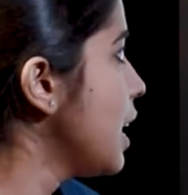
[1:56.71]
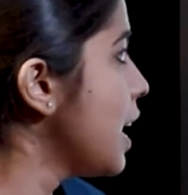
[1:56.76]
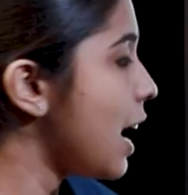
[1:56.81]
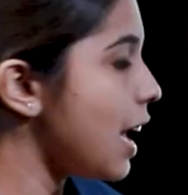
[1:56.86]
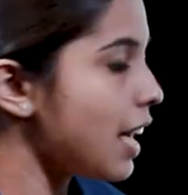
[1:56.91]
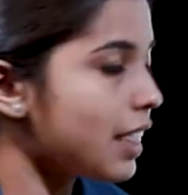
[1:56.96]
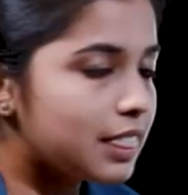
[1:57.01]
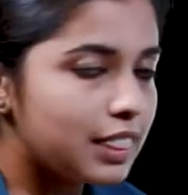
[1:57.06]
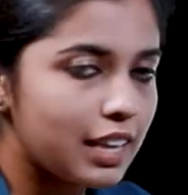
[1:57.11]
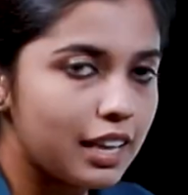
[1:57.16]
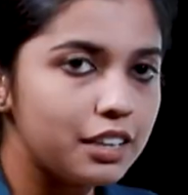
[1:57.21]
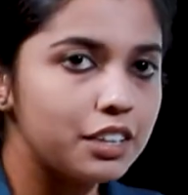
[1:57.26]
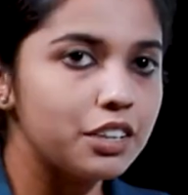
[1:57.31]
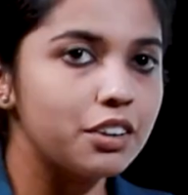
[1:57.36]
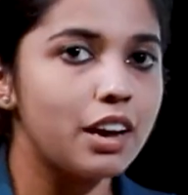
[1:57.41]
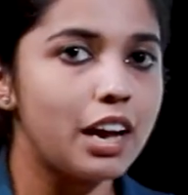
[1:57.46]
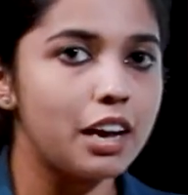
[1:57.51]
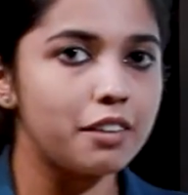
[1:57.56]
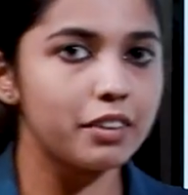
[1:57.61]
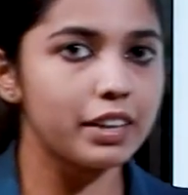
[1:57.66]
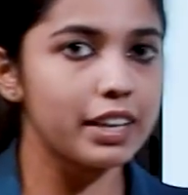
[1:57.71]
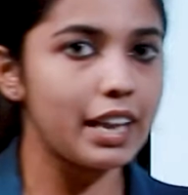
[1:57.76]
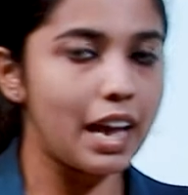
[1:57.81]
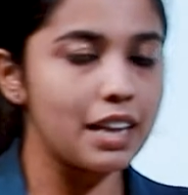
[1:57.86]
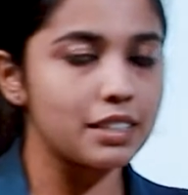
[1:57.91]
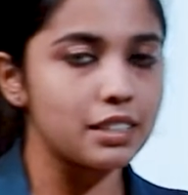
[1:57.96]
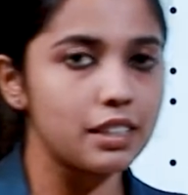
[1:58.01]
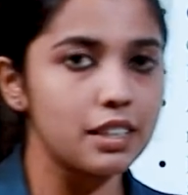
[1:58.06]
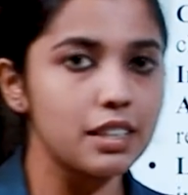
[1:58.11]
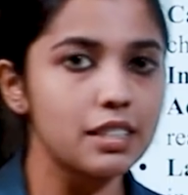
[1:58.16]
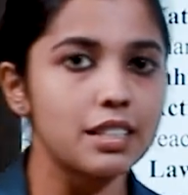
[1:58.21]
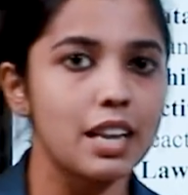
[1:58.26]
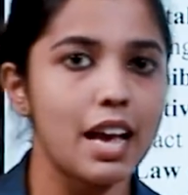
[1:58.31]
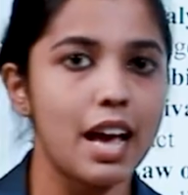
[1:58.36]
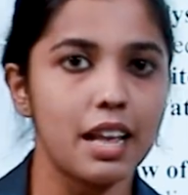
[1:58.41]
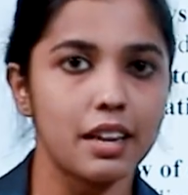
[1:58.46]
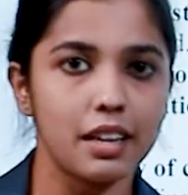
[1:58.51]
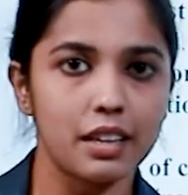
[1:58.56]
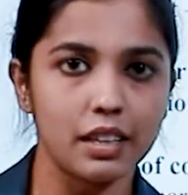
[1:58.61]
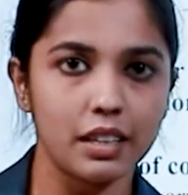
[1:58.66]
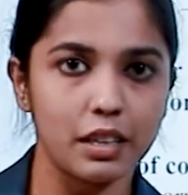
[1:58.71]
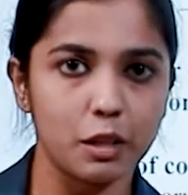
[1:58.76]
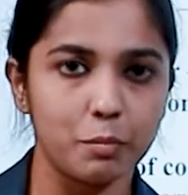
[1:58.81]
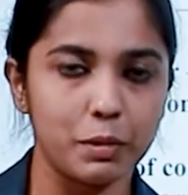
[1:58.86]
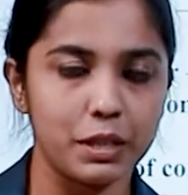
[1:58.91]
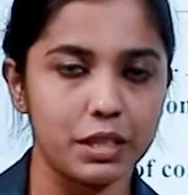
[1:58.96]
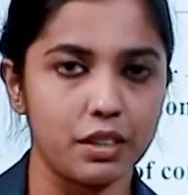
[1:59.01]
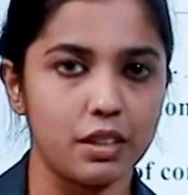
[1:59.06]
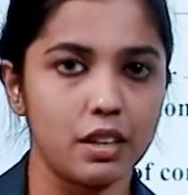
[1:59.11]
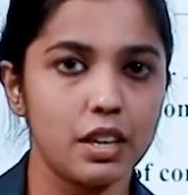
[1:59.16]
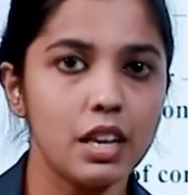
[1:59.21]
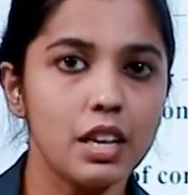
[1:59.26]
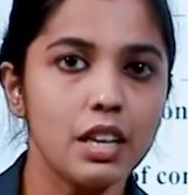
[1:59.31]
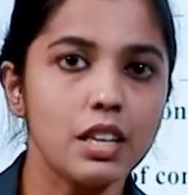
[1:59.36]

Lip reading: And then you have a catalyst and an inhibitor.